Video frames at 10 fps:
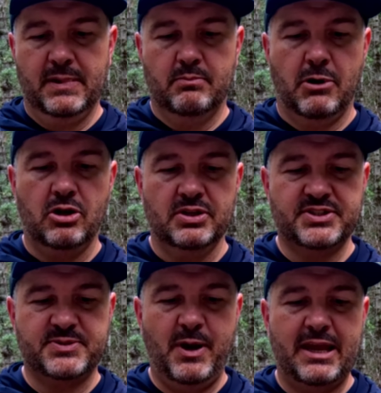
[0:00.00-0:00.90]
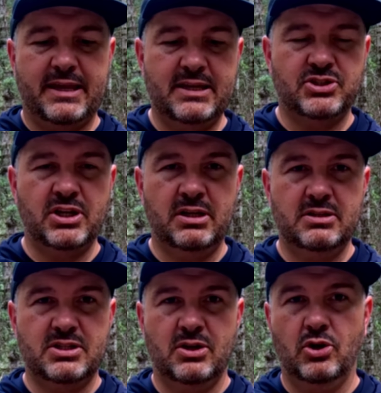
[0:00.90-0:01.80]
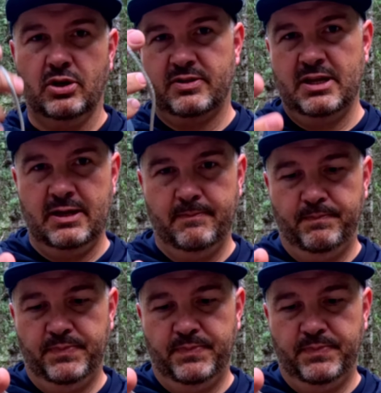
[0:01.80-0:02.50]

marlin spike hitch in to hook the